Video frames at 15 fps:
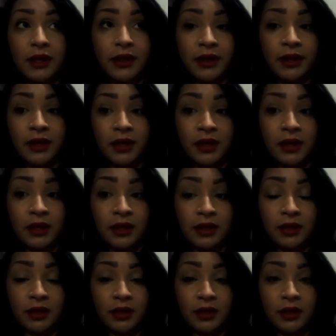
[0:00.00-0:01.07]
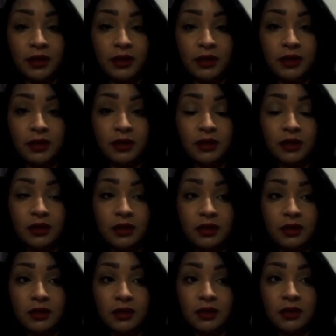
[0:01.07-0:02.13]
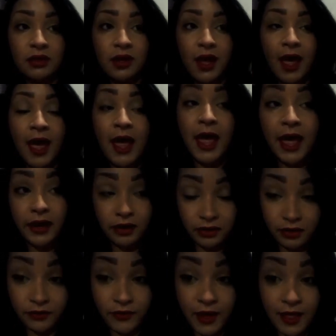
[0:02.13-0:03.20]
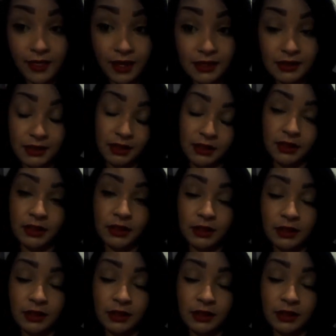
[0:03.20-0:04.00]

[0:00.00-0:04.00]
And I had to learn that lesson.